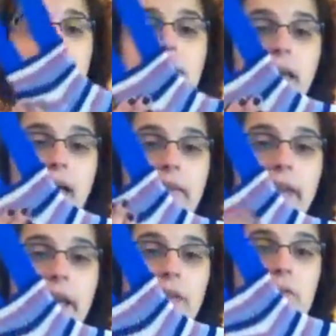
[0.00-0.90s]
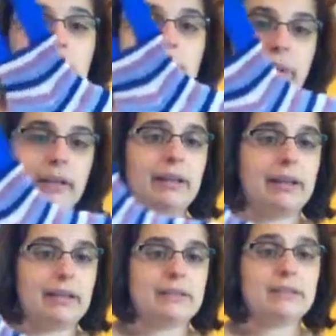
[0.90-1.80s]
flat that I use, but
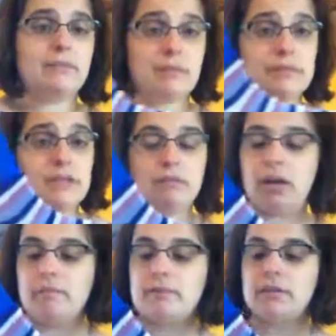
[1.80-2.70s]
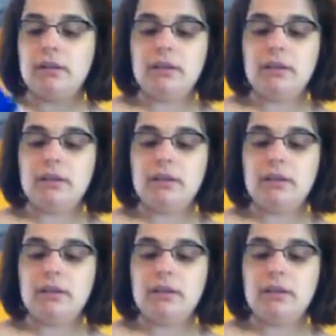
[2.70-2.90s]
it is 50 grams.